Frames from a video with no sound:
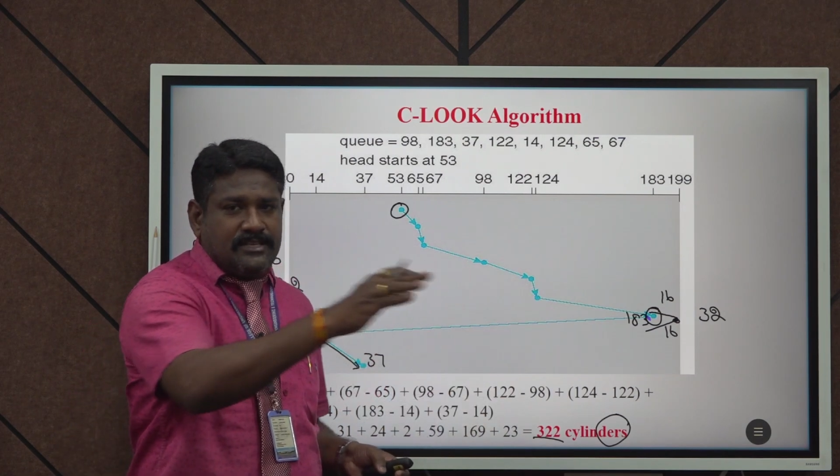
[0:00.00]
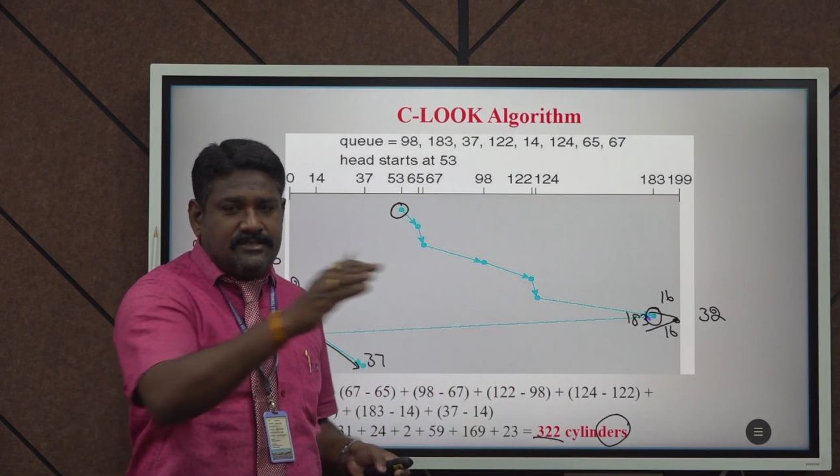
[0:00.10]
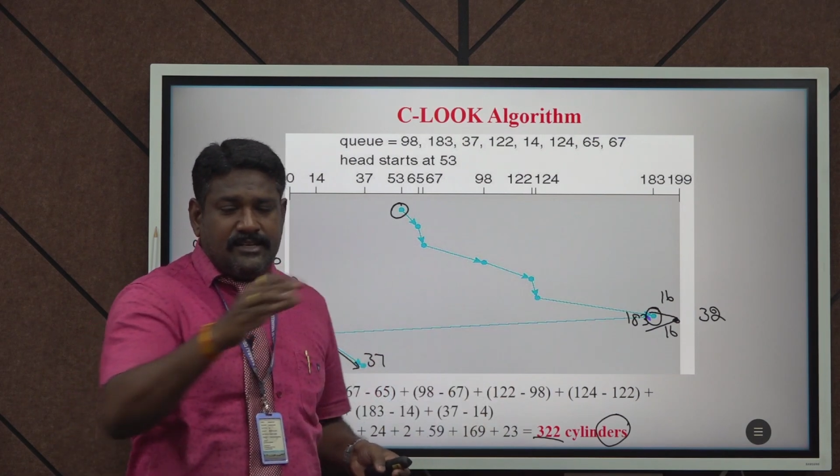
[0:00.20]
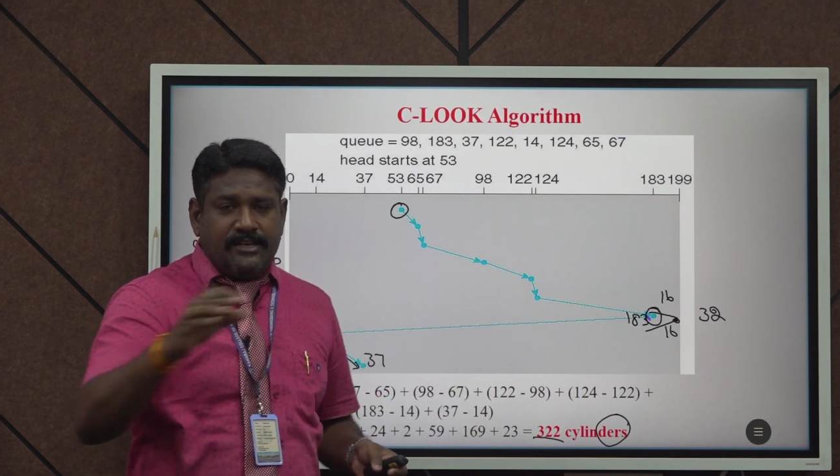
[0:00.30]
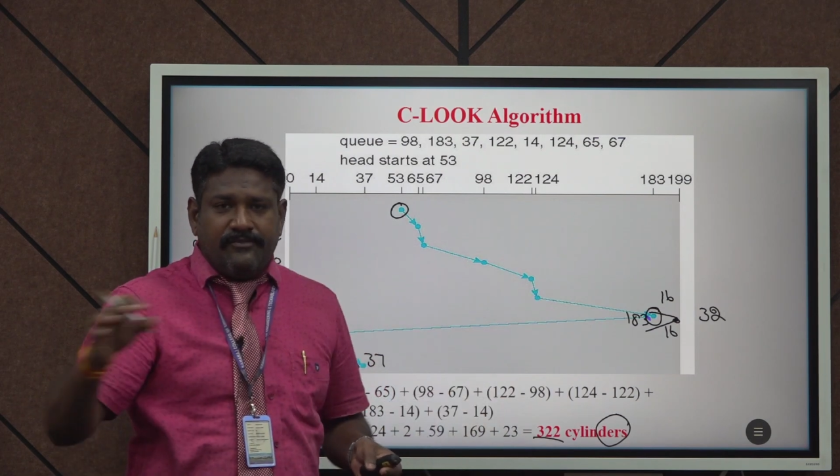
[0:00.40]

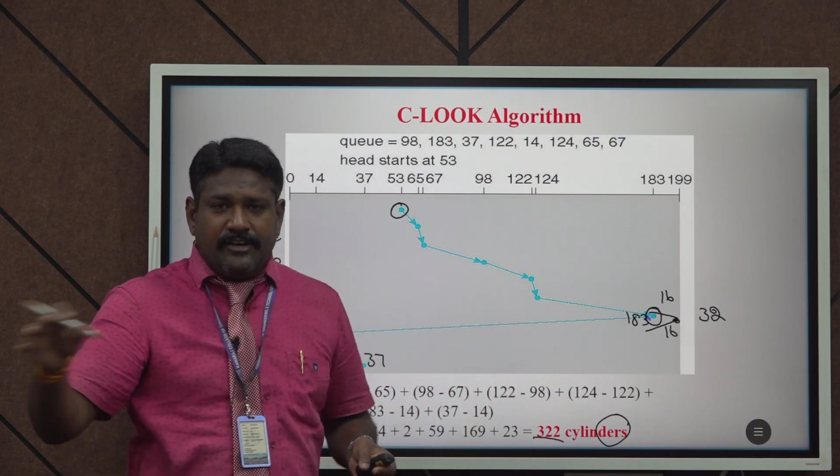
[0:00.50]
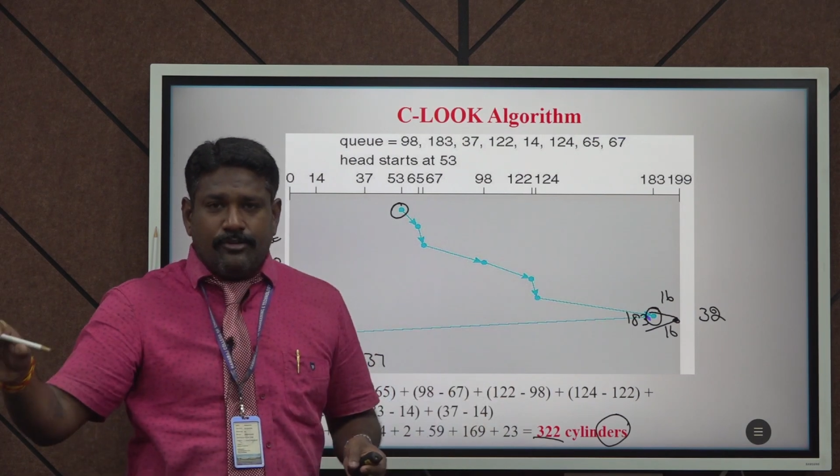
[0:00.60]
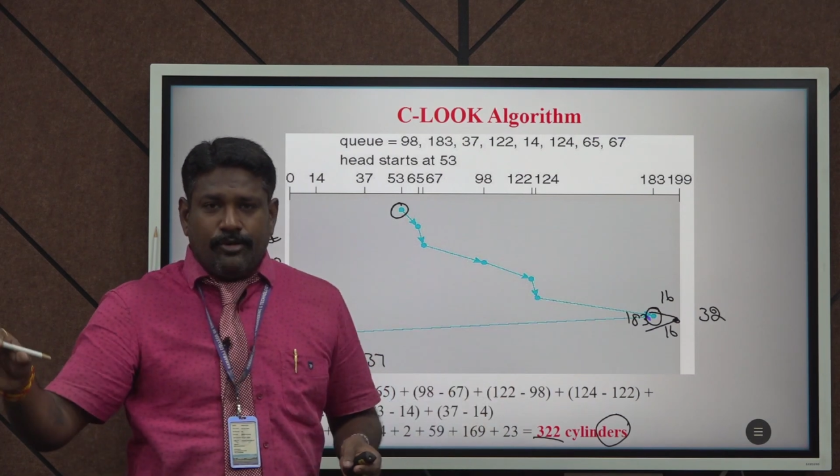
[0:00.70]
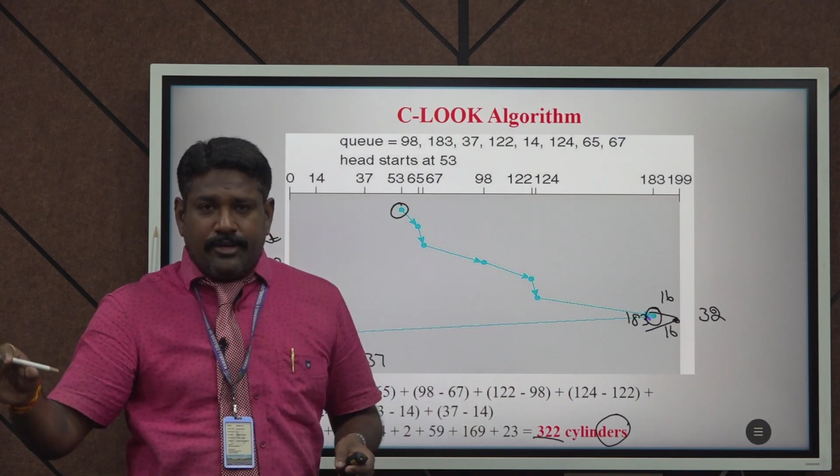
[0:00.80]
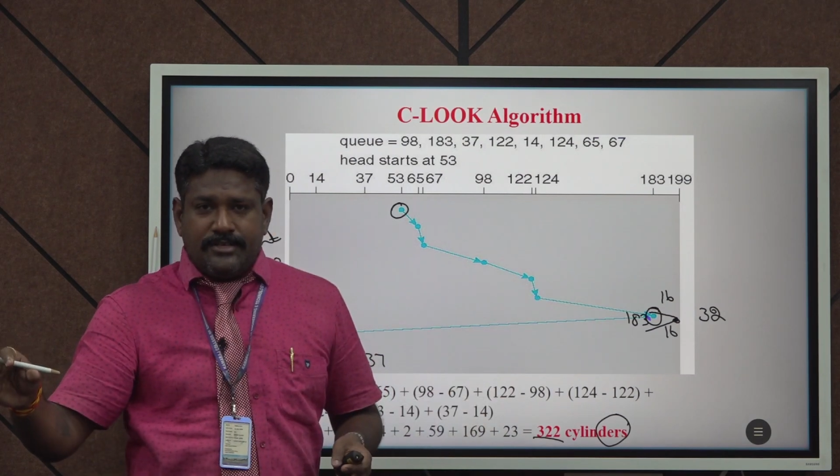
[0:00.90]
at different
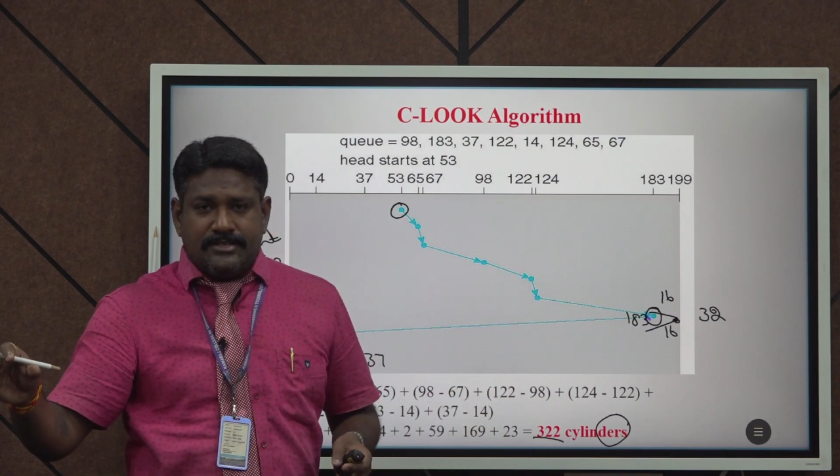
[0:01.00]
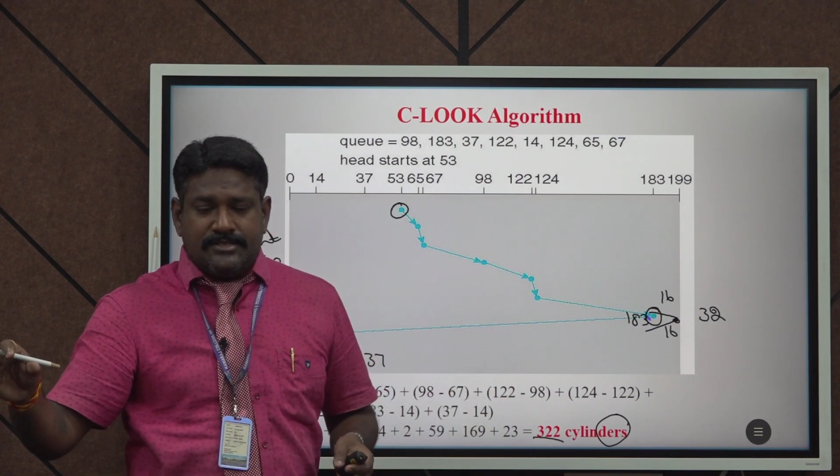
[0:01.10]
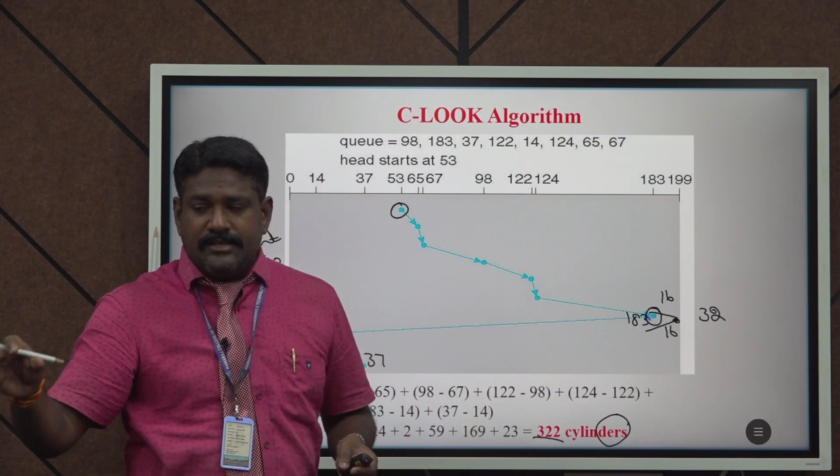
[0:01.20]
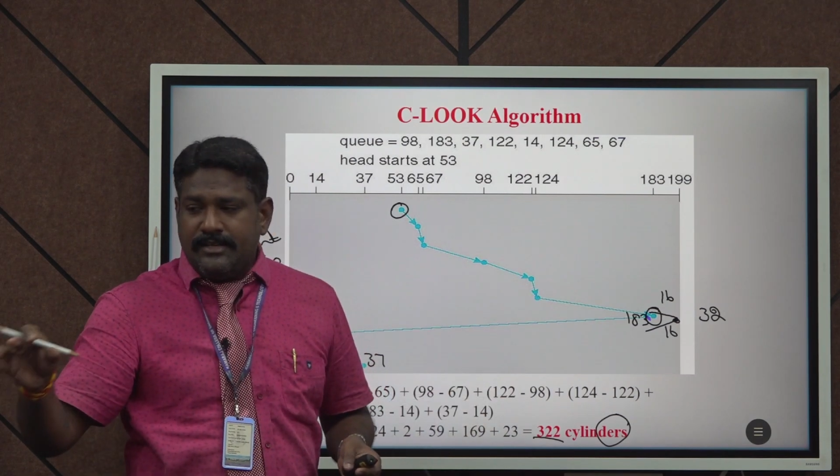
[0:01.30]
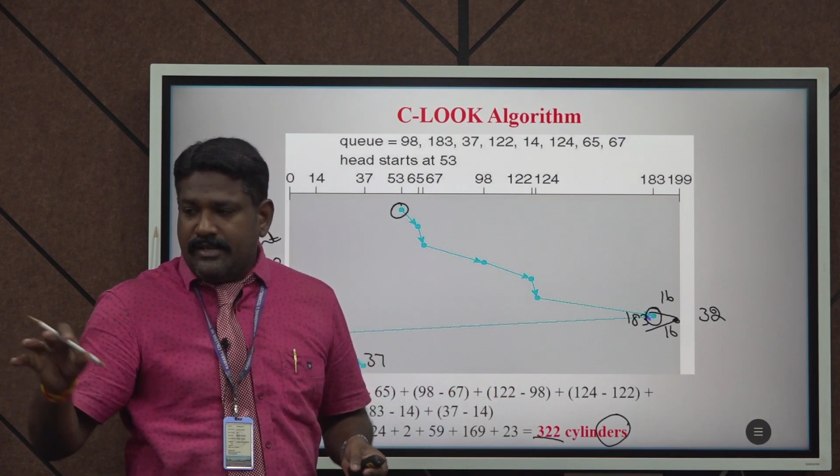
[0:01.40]

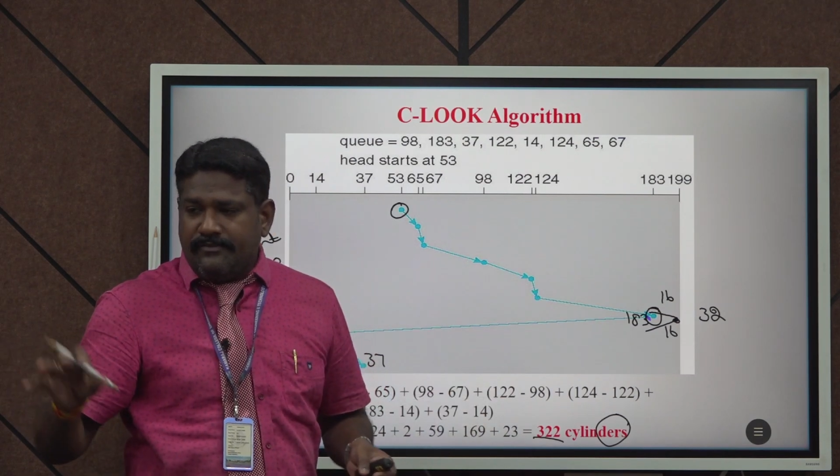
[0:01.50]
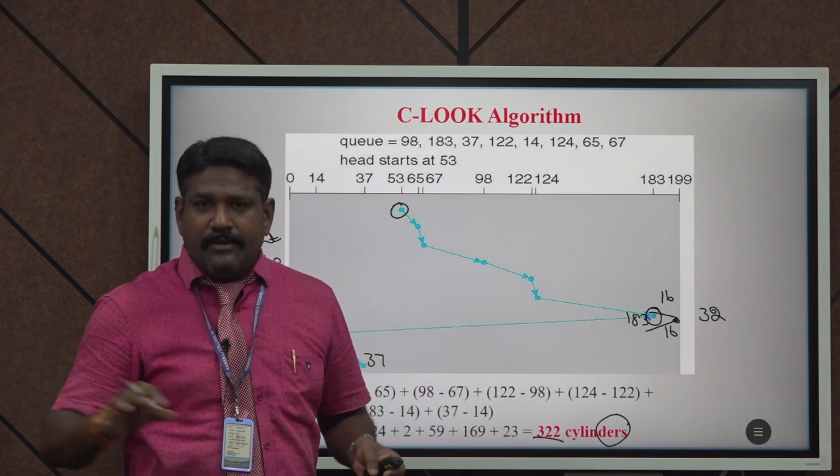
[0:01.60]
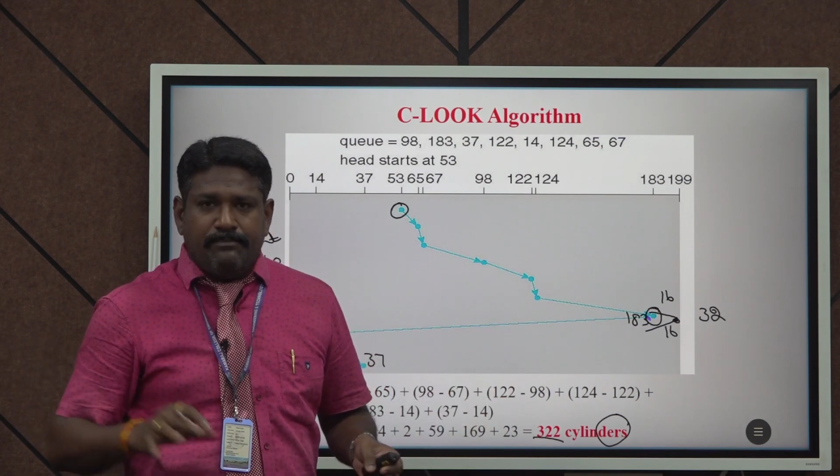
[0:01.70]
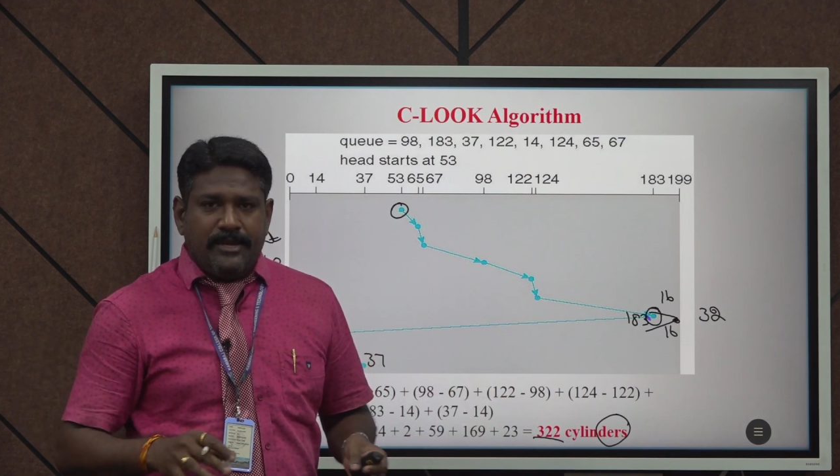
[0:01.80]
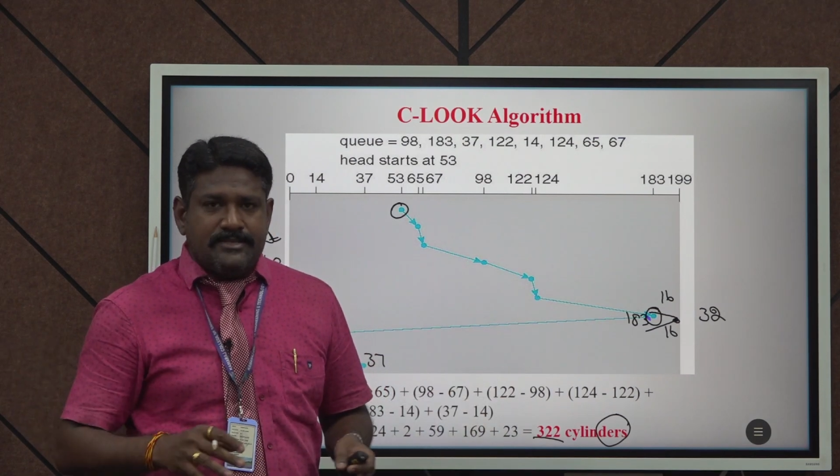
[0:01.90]
locations,
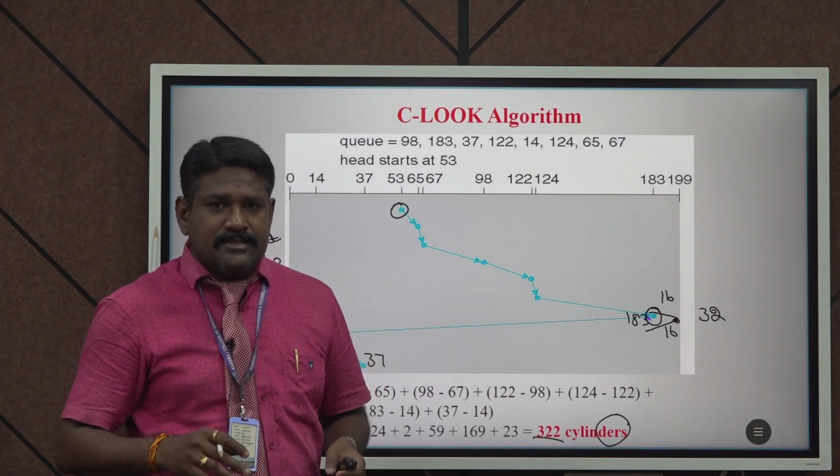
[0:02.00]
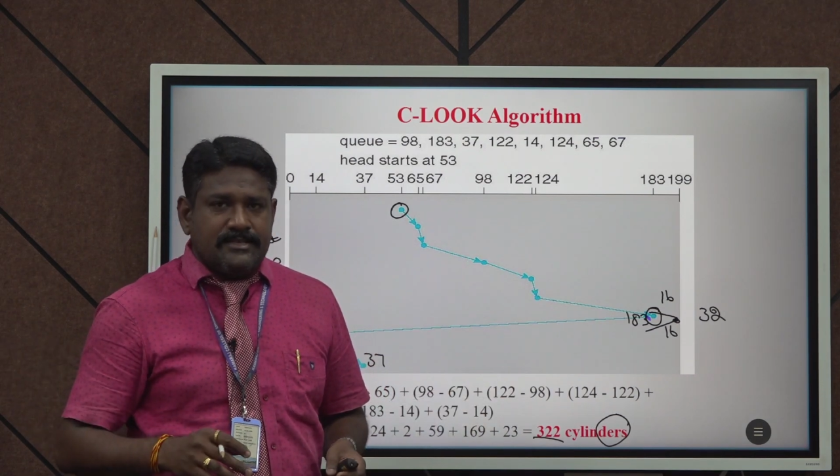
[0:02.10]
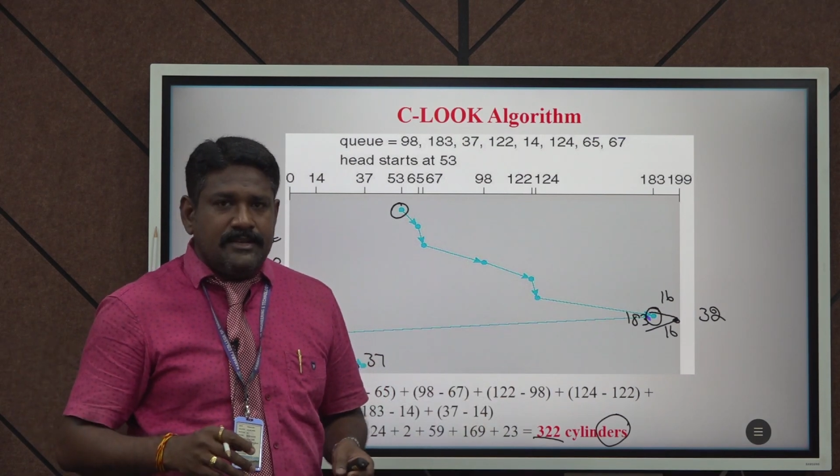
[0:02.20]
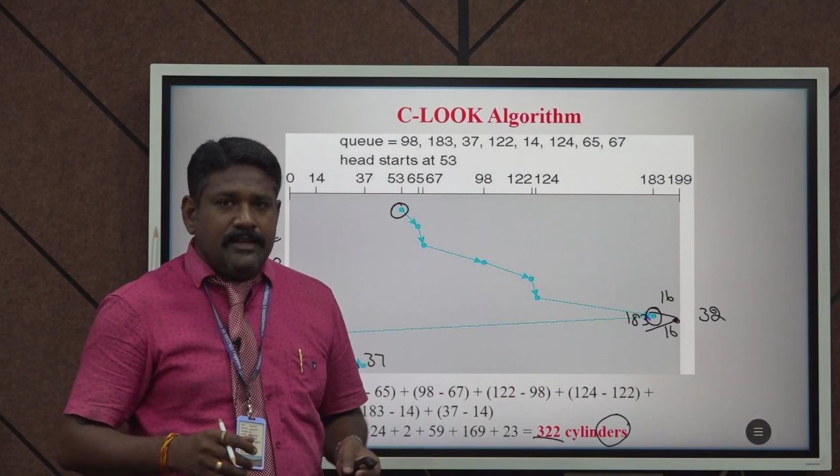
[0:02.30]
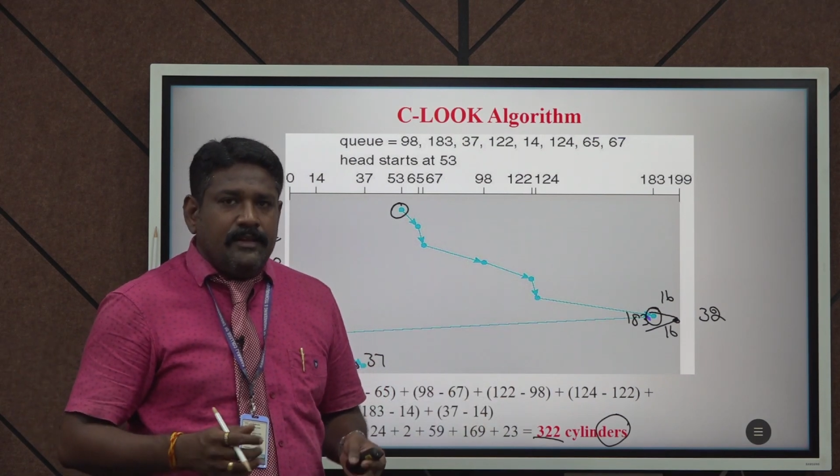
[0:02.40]
different places.